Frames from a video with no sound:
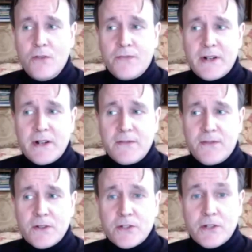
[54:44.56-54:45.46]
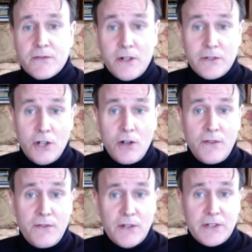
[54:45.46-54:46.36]
offer from
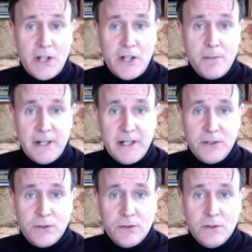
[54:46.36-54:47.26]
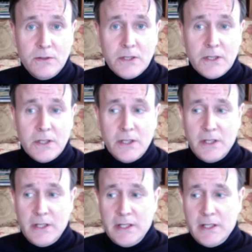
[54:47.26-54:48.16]
the company to
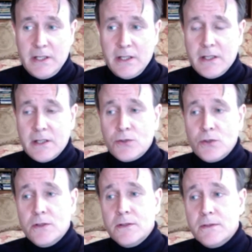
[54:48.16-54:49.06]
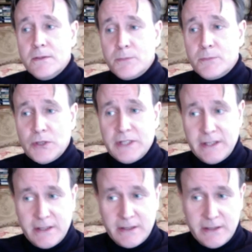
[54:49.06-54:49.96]
to put
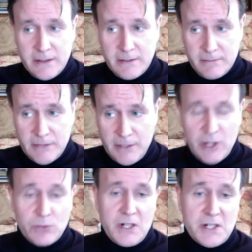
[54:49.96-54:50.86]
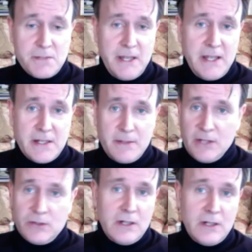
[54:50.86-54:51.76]
the virtual space, the
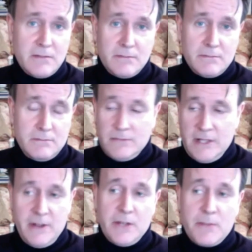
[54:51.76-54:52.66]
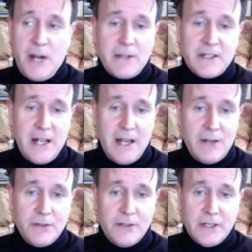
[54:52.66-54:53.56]
virtual, even the private cloud